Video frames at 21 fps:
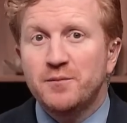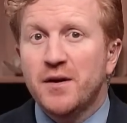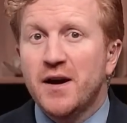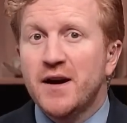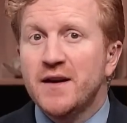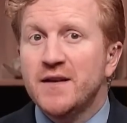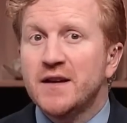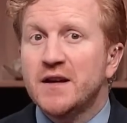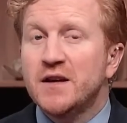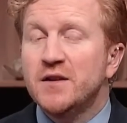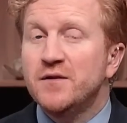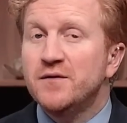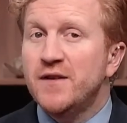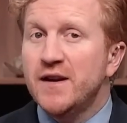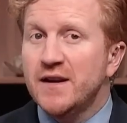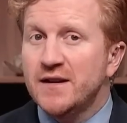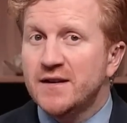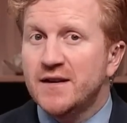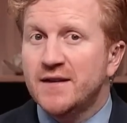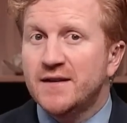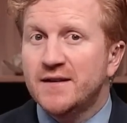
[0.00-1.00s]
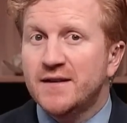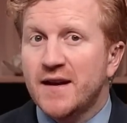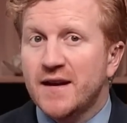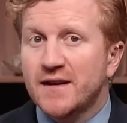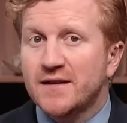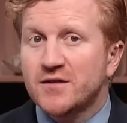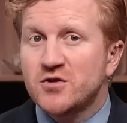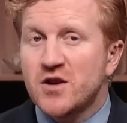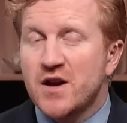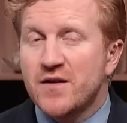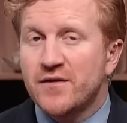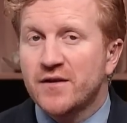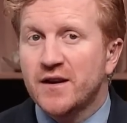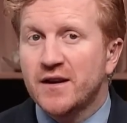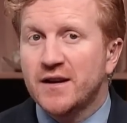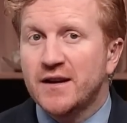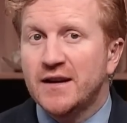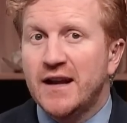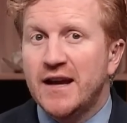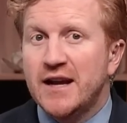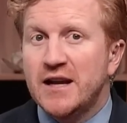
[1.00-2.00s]
by the convicted sex trafficker
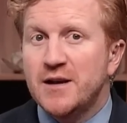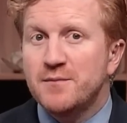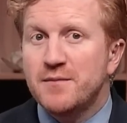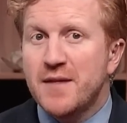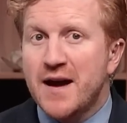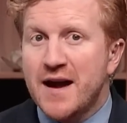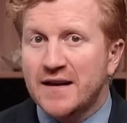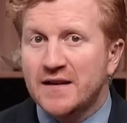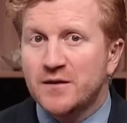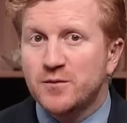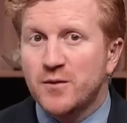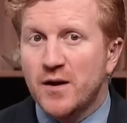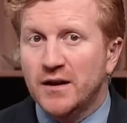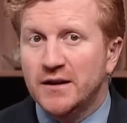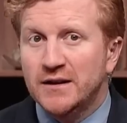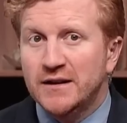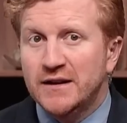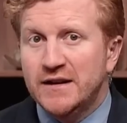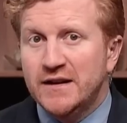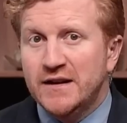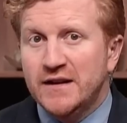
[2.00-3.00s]
Ghislaine Maxwell.